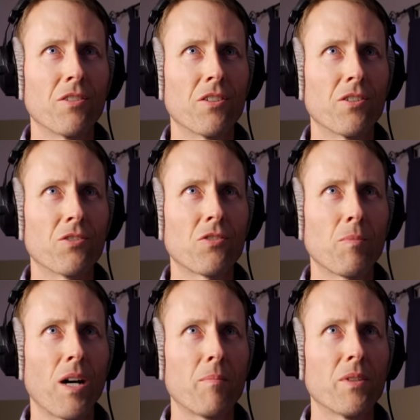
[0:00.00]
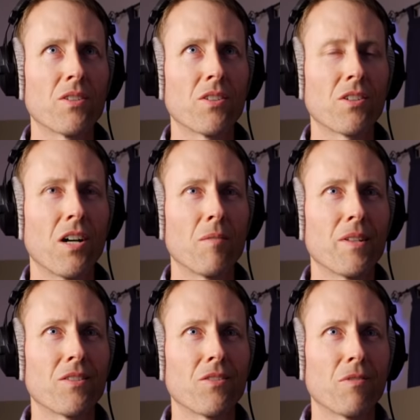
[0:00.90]
If you could just pop into the
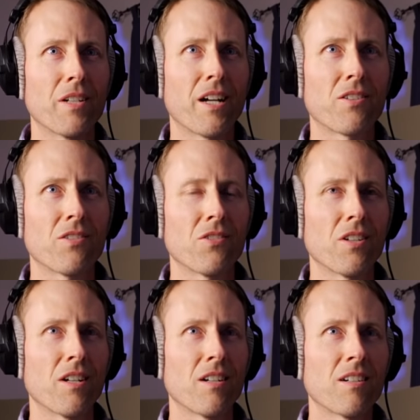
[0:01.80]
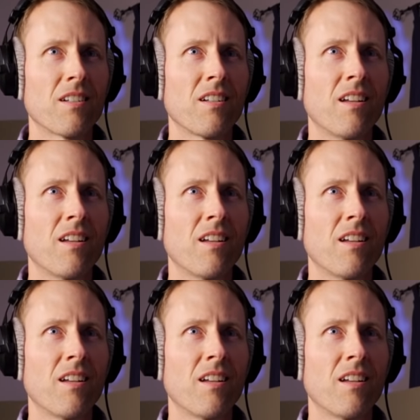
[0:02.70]
comments and reactions there.